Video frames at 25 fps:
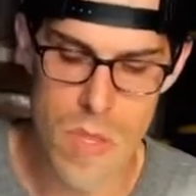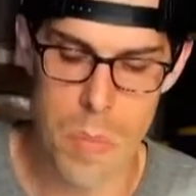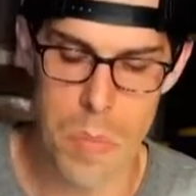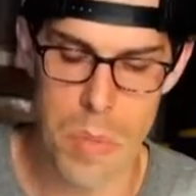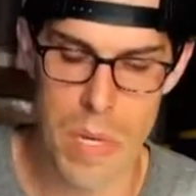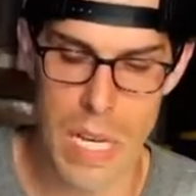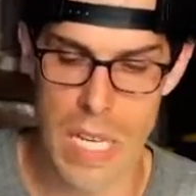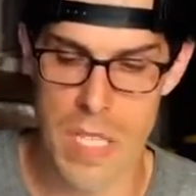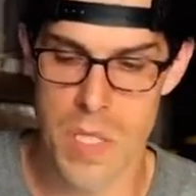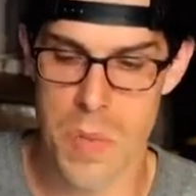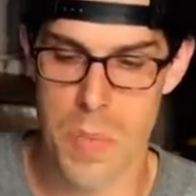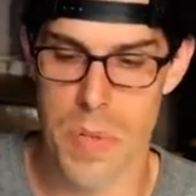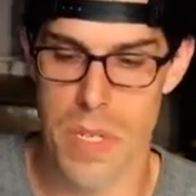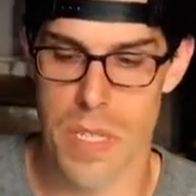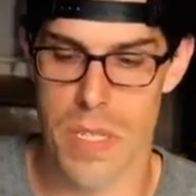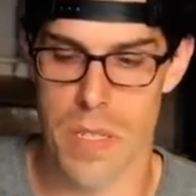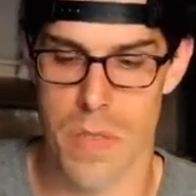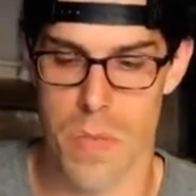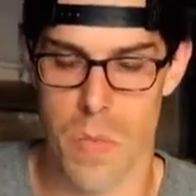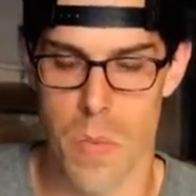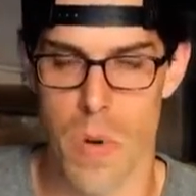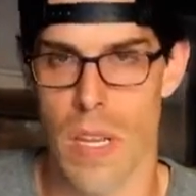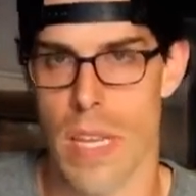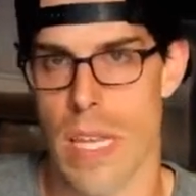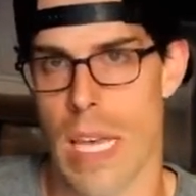But Esprit
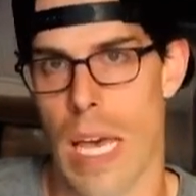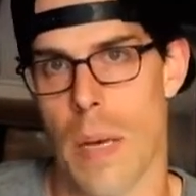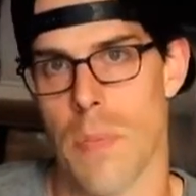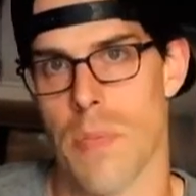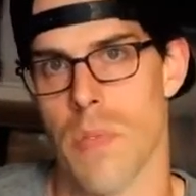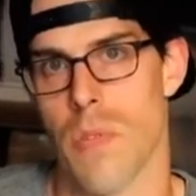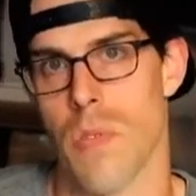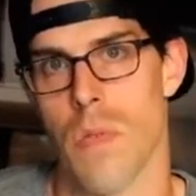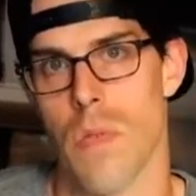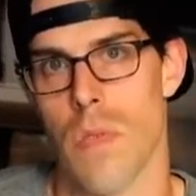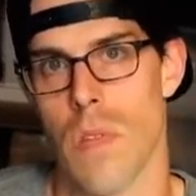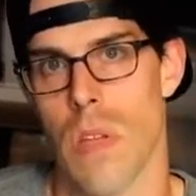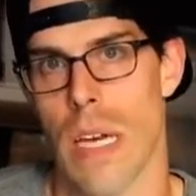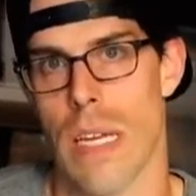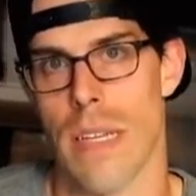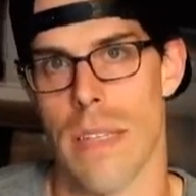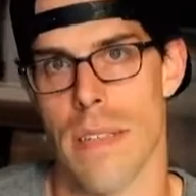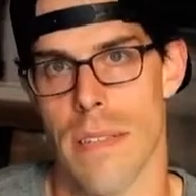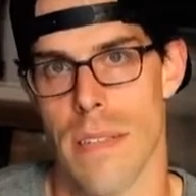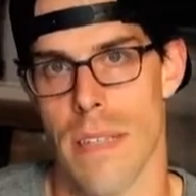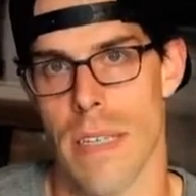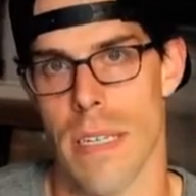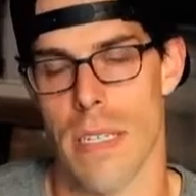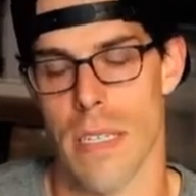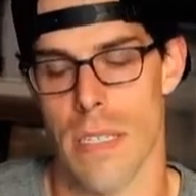is one of the absolute
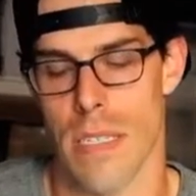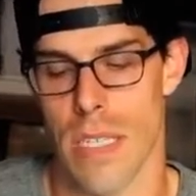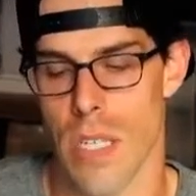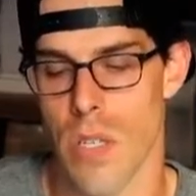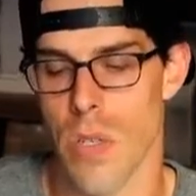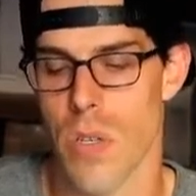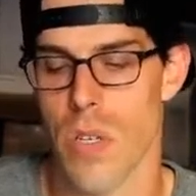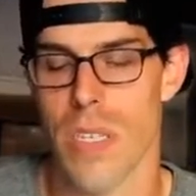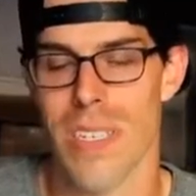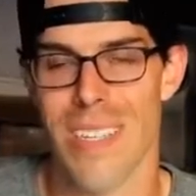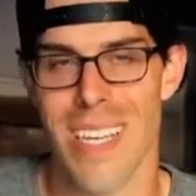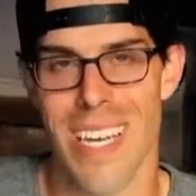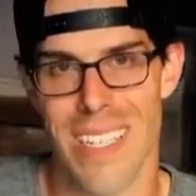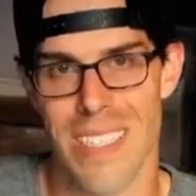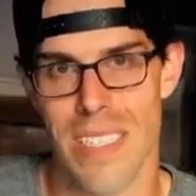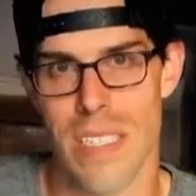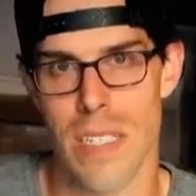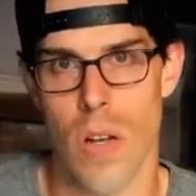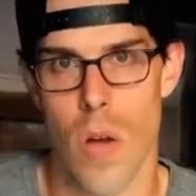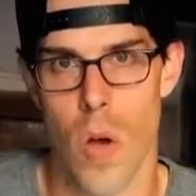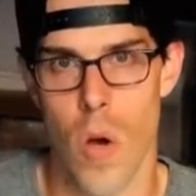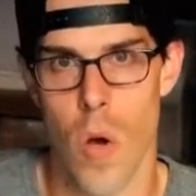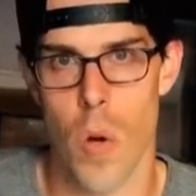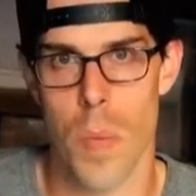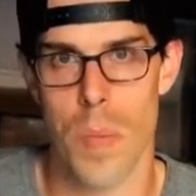lightest things. And you can test at
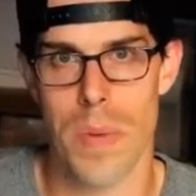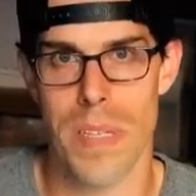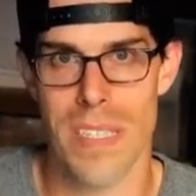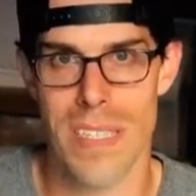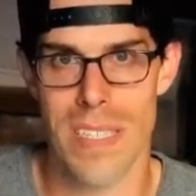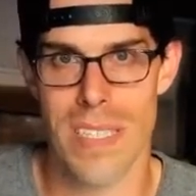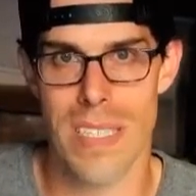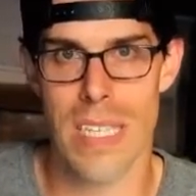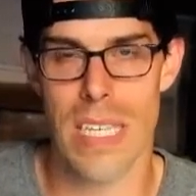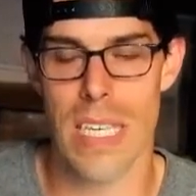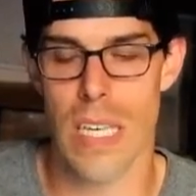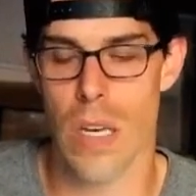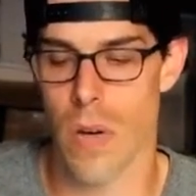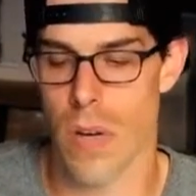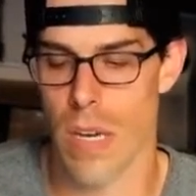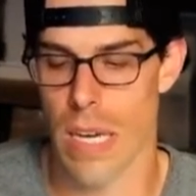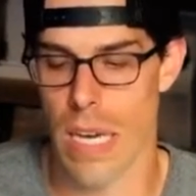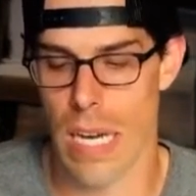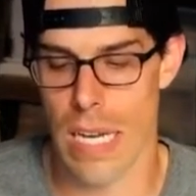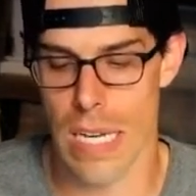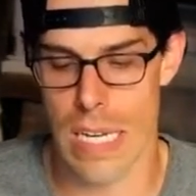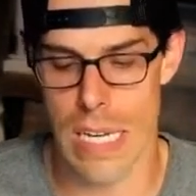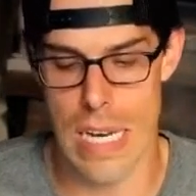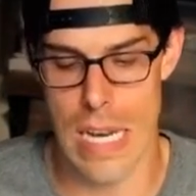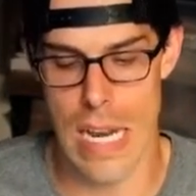home and see, okay,
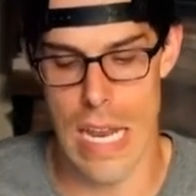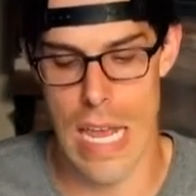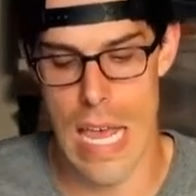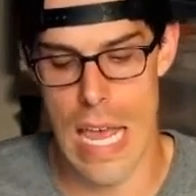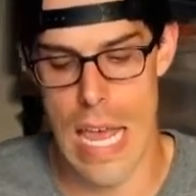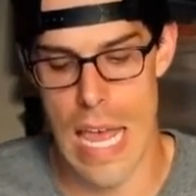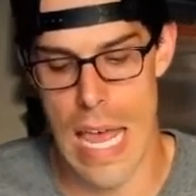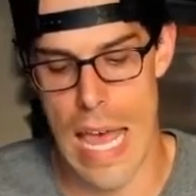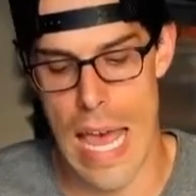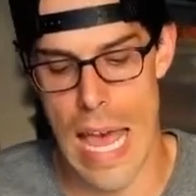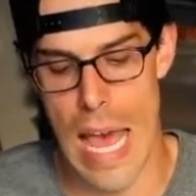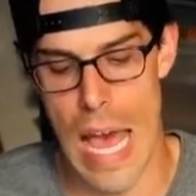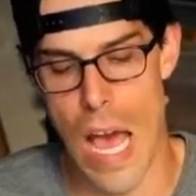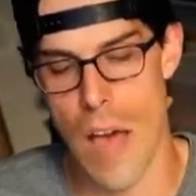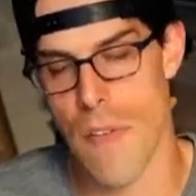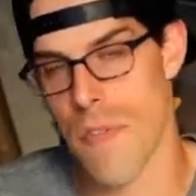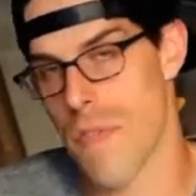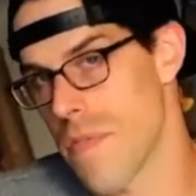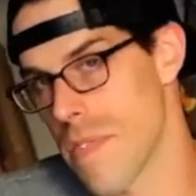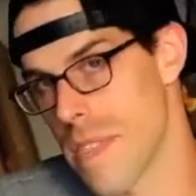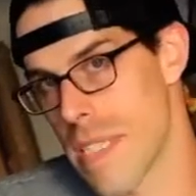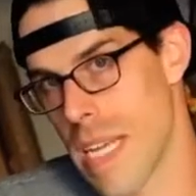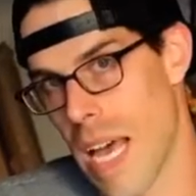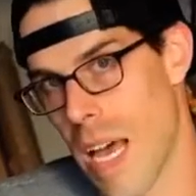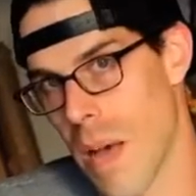I need half
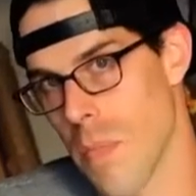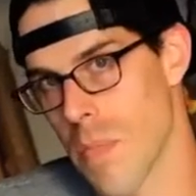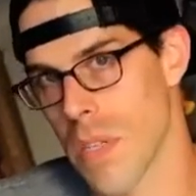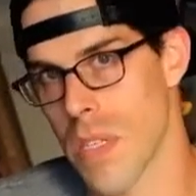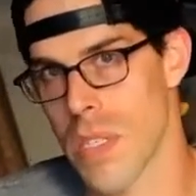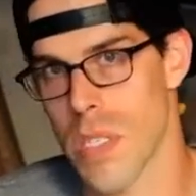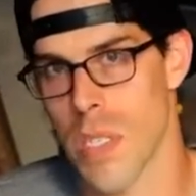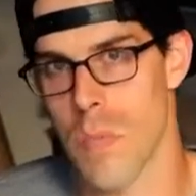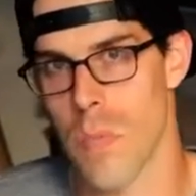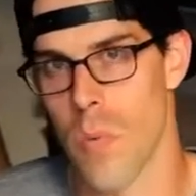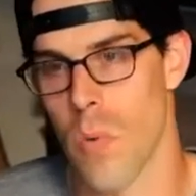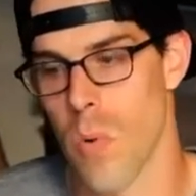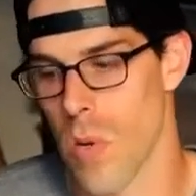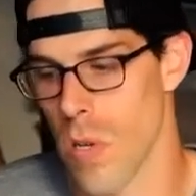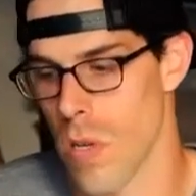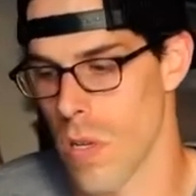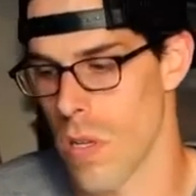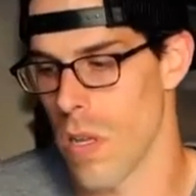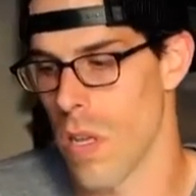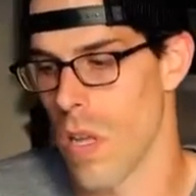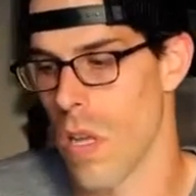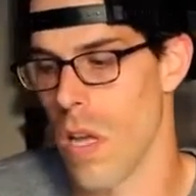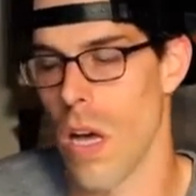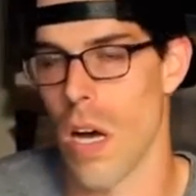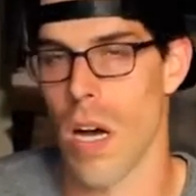of a tablet to
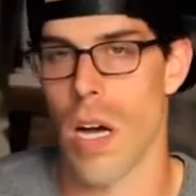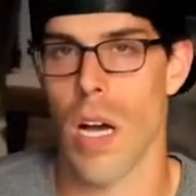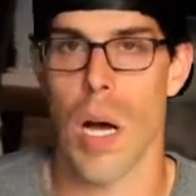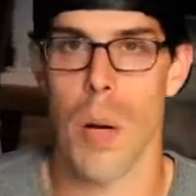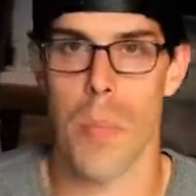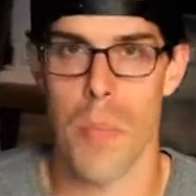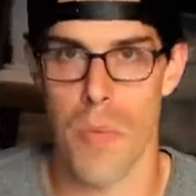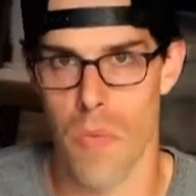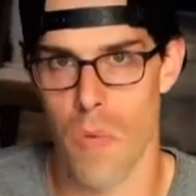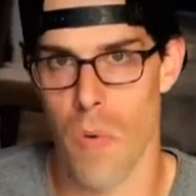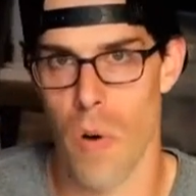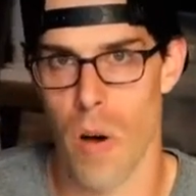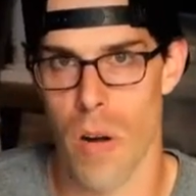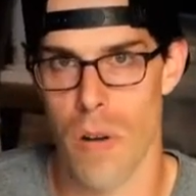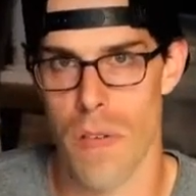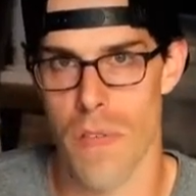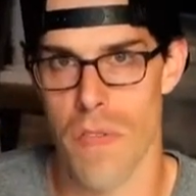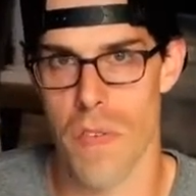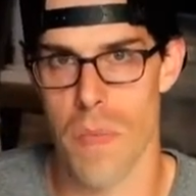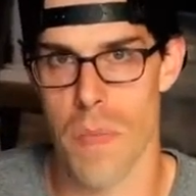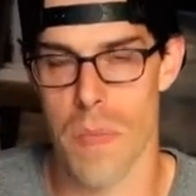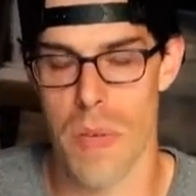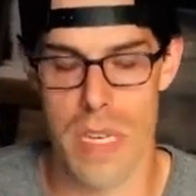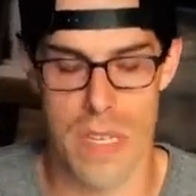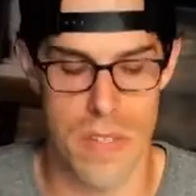boil a cup of water
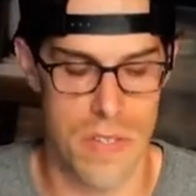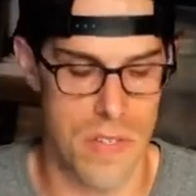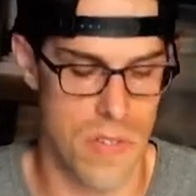for me.